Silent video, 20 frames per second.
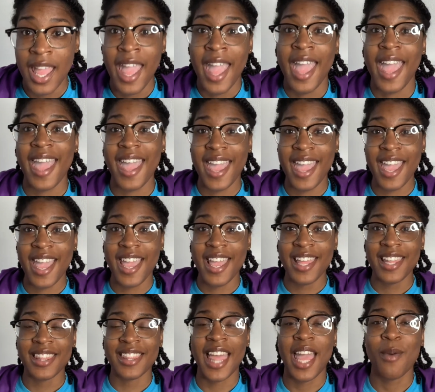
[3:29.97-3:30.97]

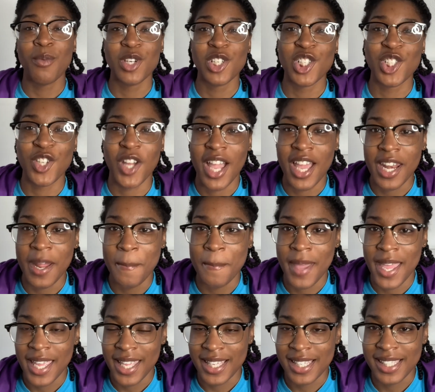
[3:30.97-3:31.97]
And they was trying to
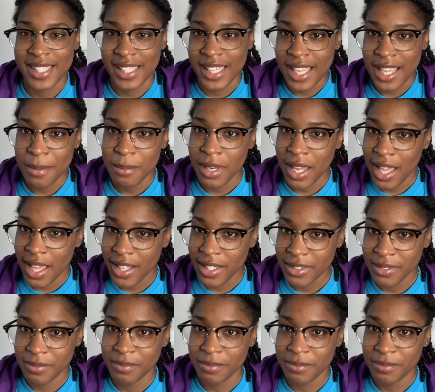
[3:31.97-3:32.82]
make it seem like